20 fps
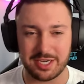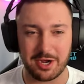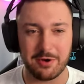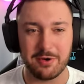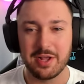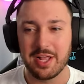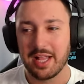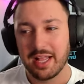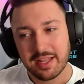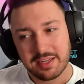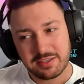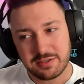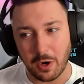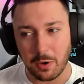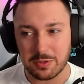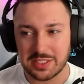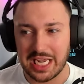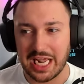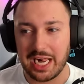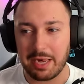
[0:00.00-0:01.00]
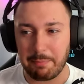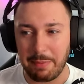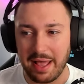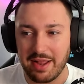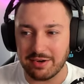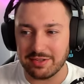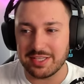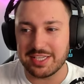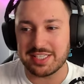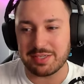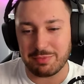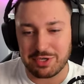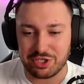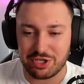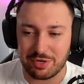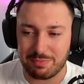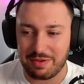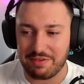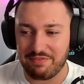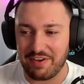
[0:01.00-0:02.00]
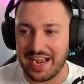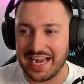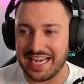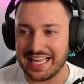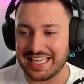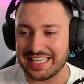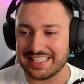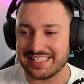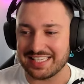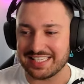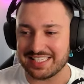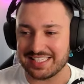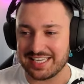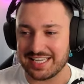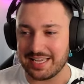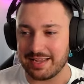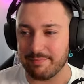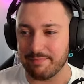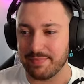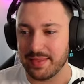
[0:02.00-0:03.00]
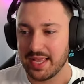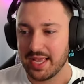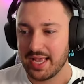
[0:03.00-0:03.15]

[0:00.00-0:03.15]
So don't take penalties, and we should be fine against this team.